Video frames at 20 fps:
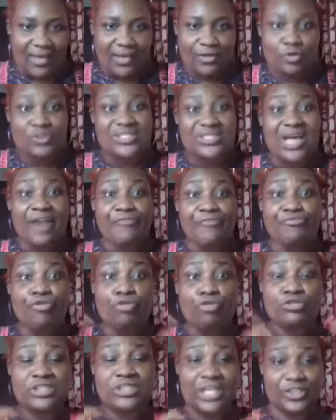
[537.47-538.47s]
Those are
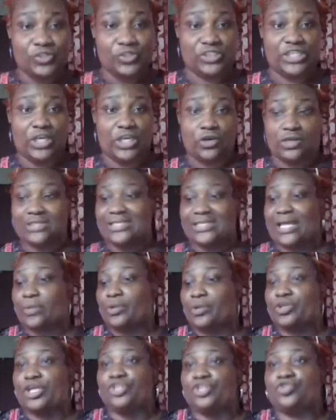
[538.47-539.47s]
roles that you take on. It's like
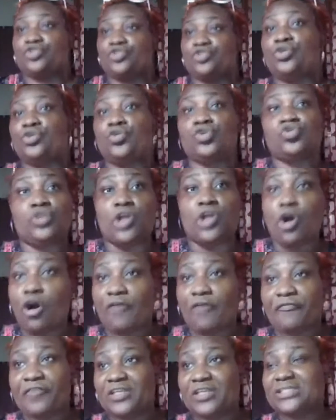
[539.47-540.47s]
when you go to the
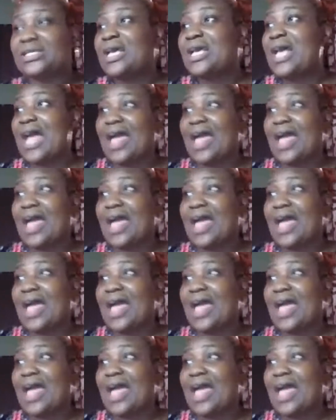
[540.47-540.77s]
office